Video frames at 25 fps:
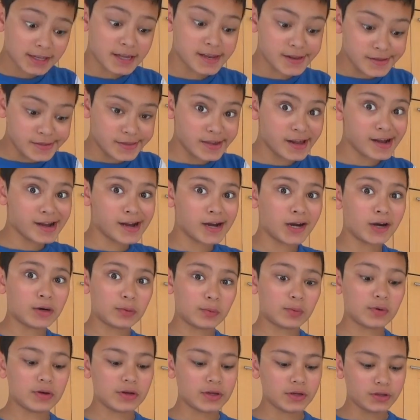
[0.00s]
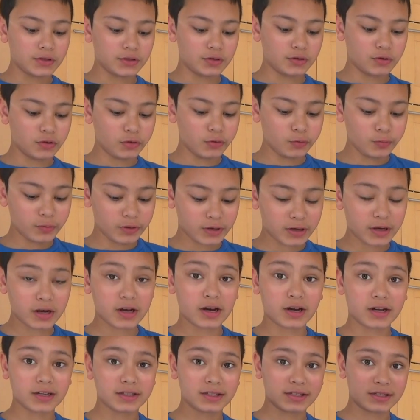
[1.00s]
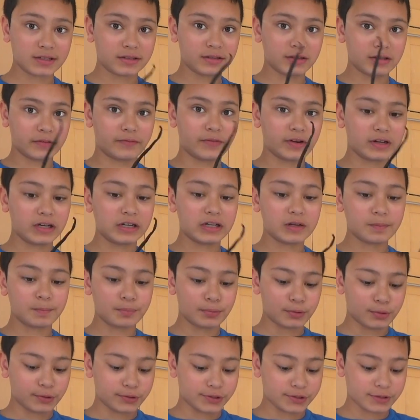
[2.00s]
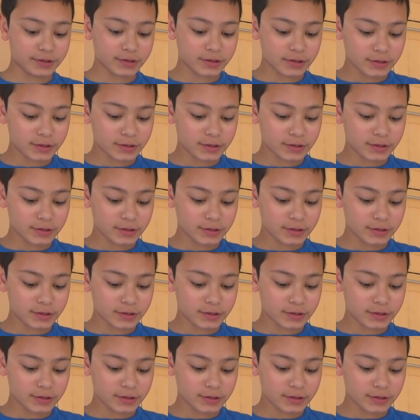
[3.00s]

Now you cut the vanilla pod.